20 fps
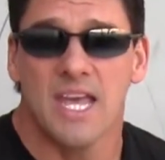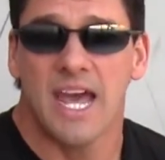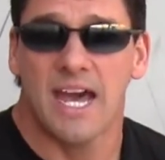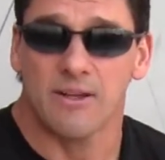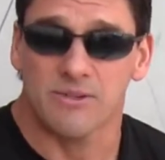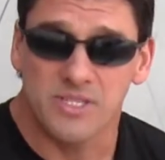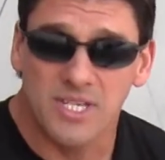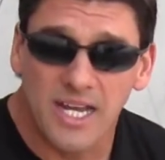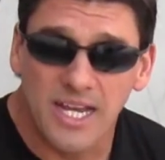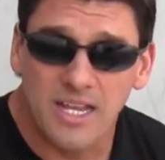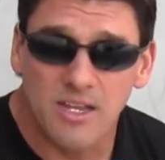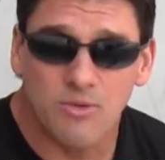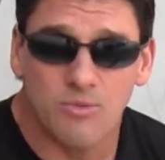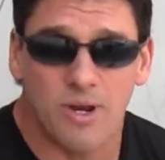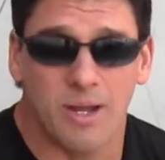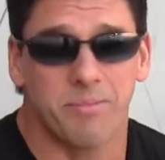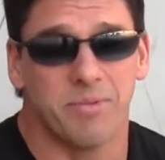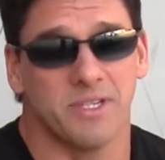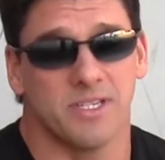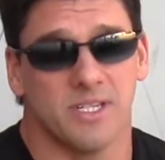How tight you
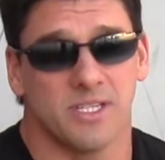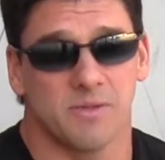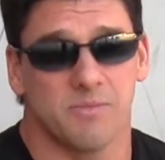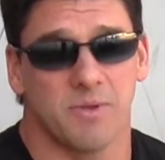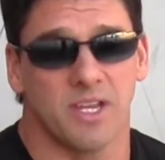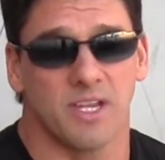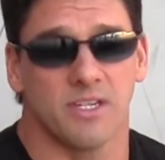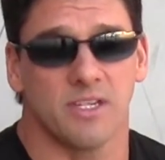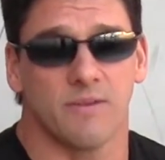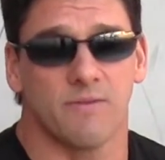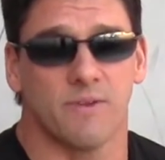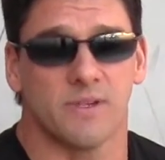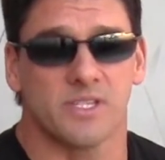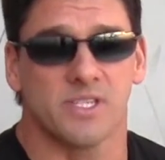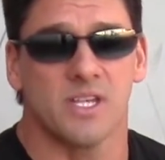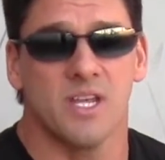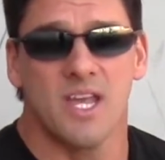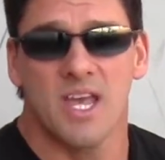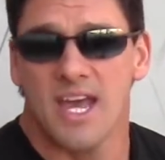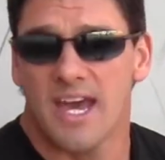wrap it does make a
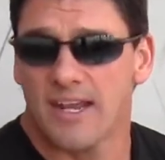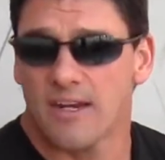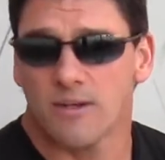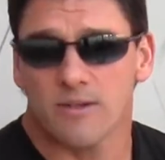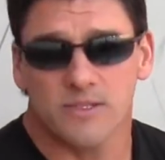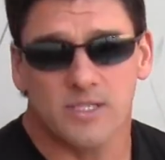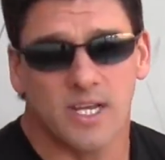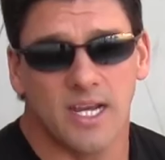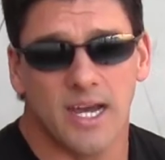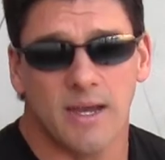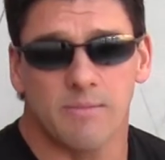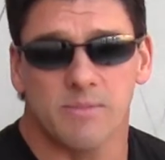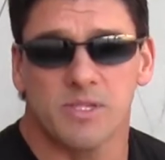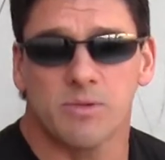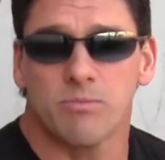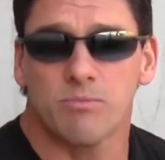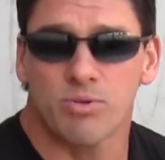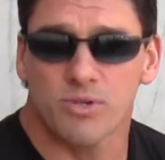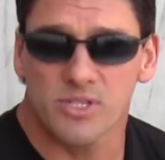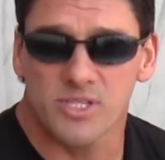difference. At all times,
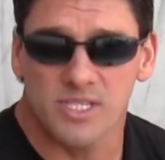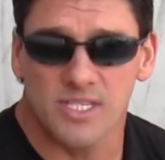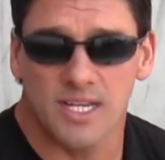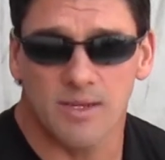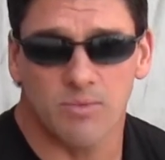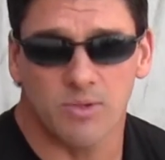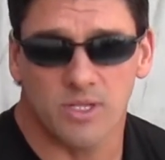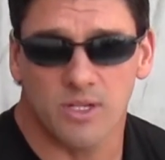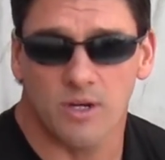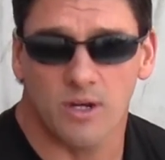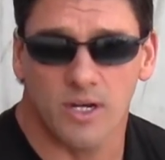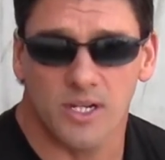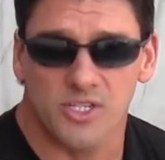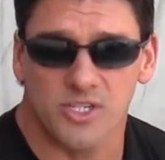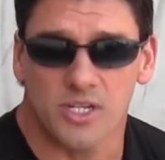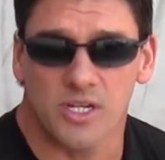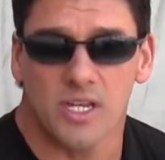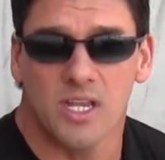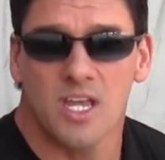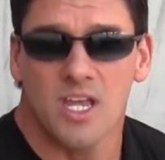proceed with
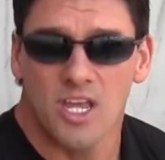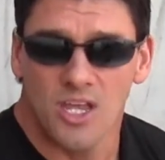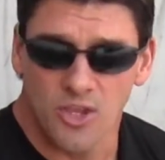caution.